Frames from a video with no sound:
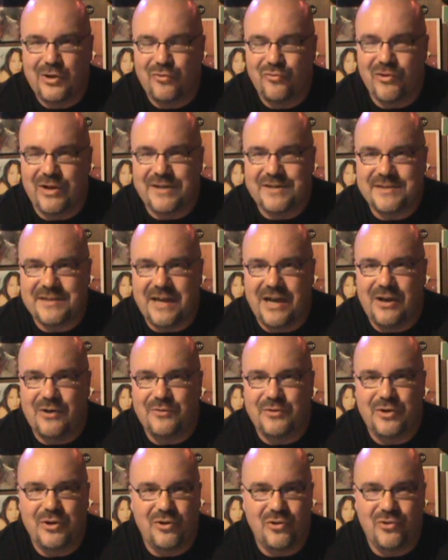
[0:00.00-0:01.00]
Great
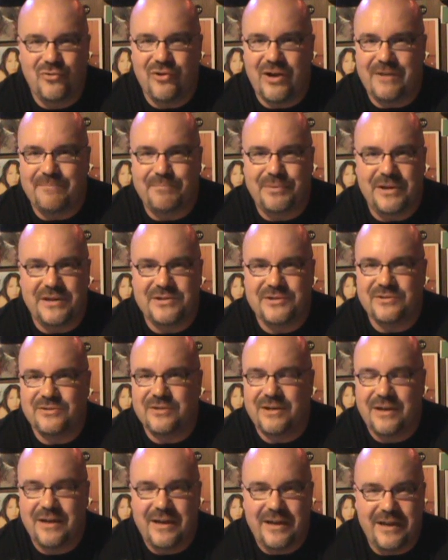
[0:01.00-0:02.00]
sound, great picture.